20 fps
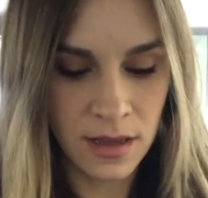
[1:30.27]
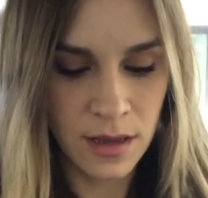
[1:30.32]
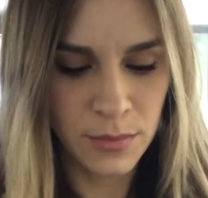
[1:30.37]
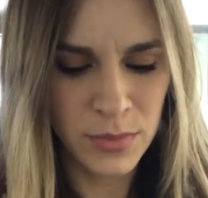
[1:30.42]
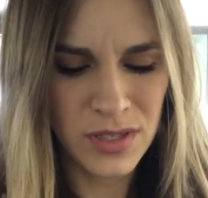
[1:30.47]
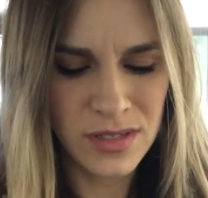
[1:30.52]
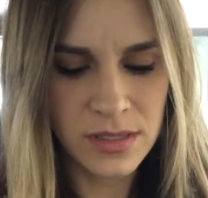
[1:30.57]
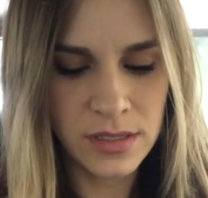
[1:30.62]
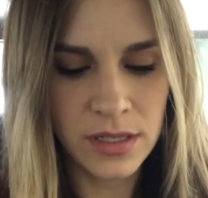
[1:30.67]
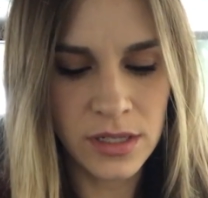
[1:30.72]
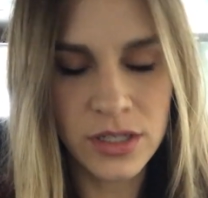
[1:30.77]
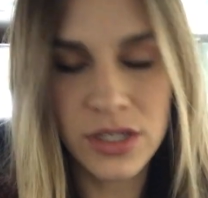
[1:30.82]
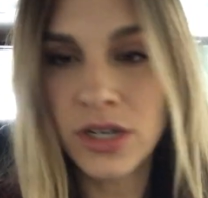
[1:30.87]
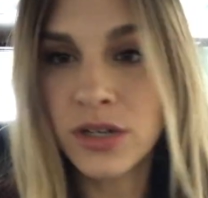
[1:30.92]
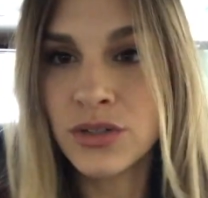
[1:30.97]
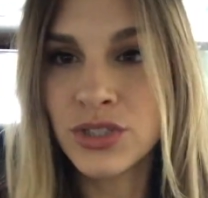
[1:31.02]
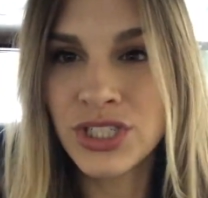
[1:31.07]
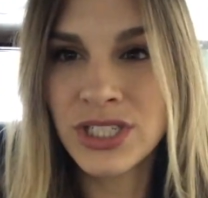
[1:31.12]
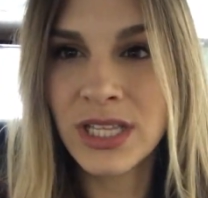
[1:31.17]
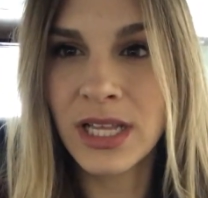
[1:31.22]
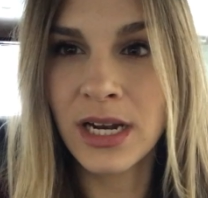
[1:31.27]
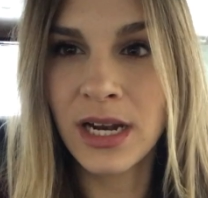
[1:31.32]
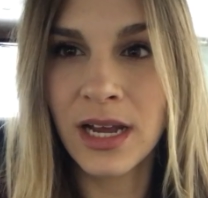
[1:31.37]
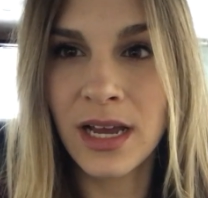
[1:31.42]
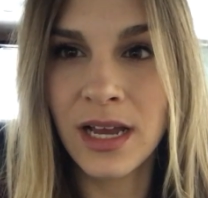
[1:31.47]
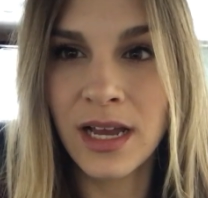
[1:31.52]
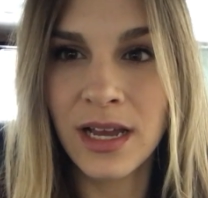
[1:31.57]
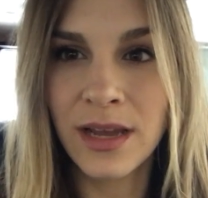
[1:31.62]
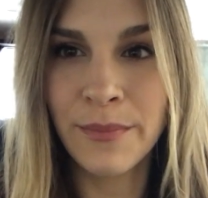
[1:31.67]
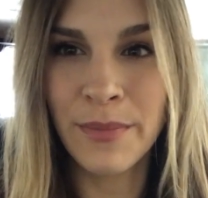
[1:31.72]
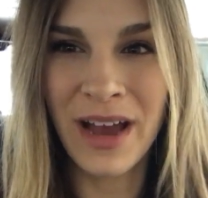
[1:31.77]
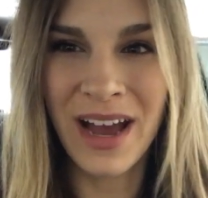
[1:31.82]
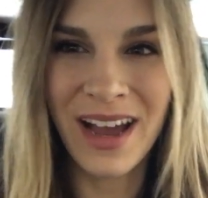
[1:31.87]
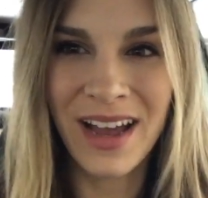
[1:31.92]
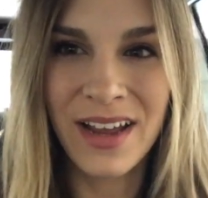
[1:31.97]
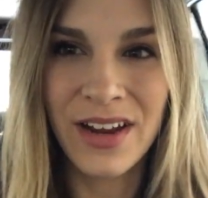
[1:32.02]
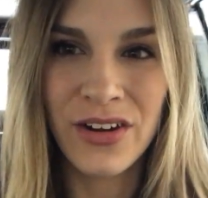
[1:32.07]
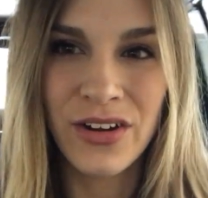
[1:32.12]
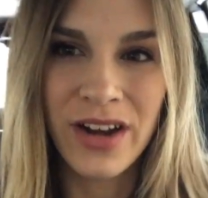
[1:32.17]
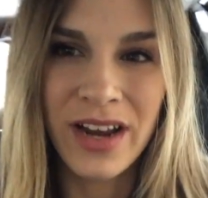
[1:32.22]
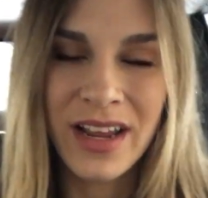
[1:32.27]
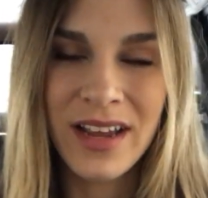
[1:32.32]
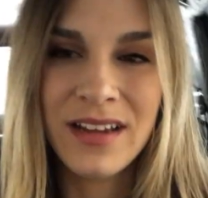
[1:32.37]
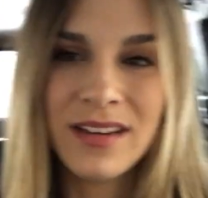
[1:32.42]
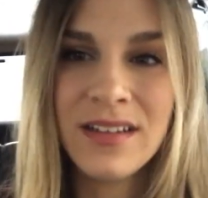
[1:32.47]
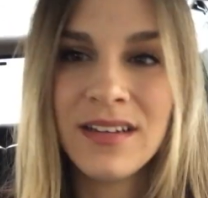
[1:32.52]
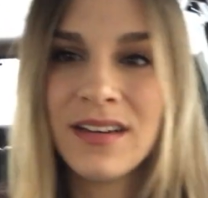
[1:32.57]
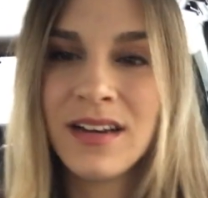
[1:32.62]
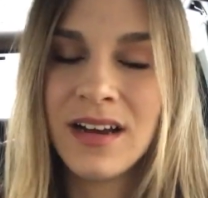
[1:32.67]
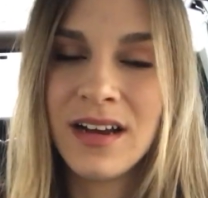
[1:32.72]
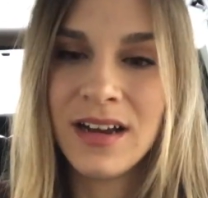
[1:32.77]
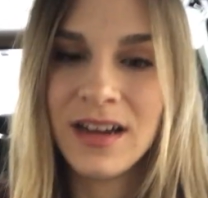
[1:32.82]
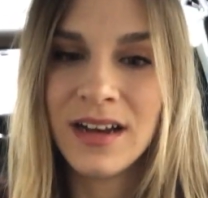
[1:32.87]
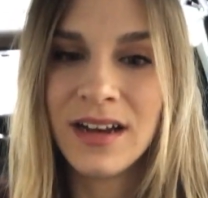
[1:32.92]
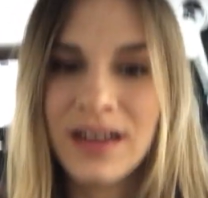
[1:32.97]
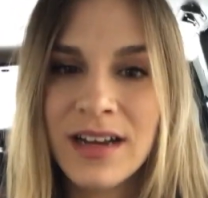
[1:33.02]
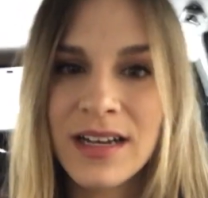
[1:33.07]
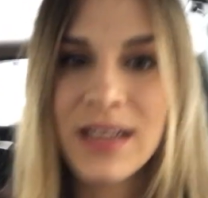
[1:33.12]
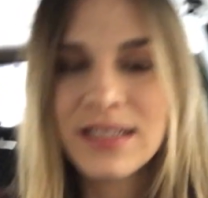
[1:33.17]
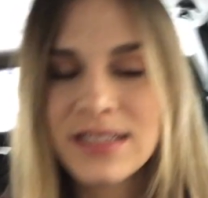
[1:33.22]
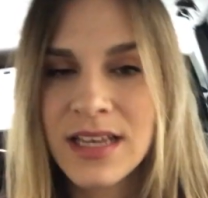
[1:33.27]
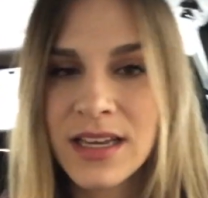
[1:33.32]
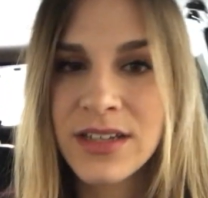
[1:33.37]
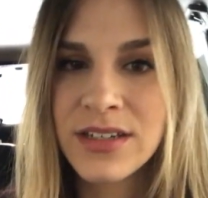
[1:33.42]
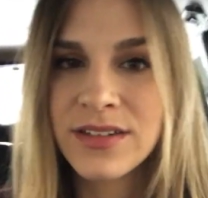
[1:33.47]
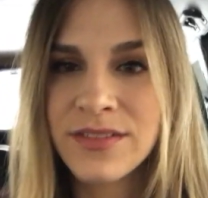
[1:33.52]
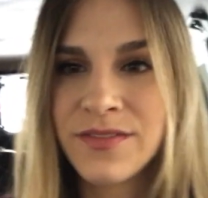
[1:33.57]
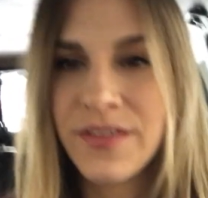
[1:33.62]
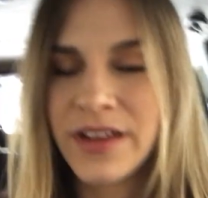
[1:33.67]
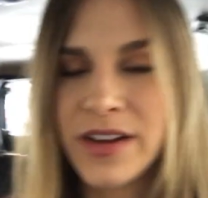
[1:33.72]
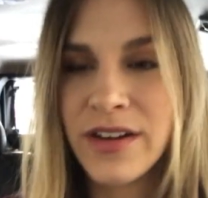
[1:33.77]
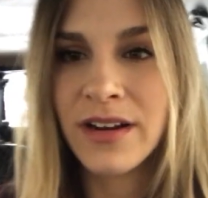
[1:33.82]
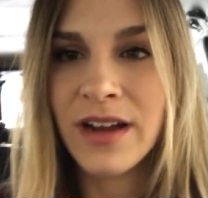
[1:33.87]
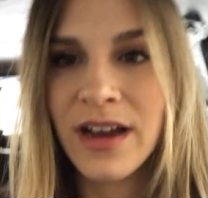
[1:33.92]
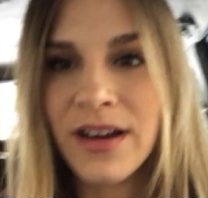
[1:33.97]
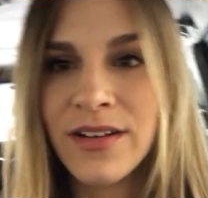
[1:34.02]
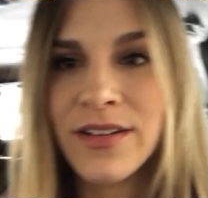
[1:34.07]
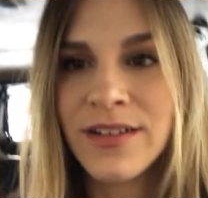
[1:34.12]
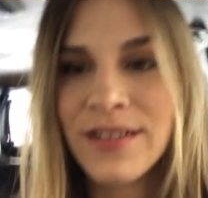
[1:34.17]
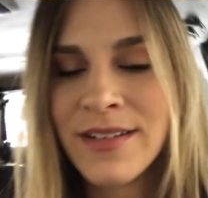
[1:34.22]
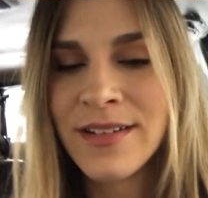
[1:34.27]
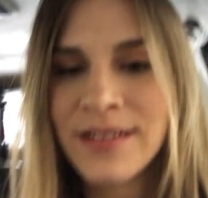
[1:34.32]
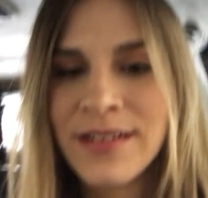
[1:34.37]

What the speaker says: I'm using a coach that I'm hiring because I couldn't figure out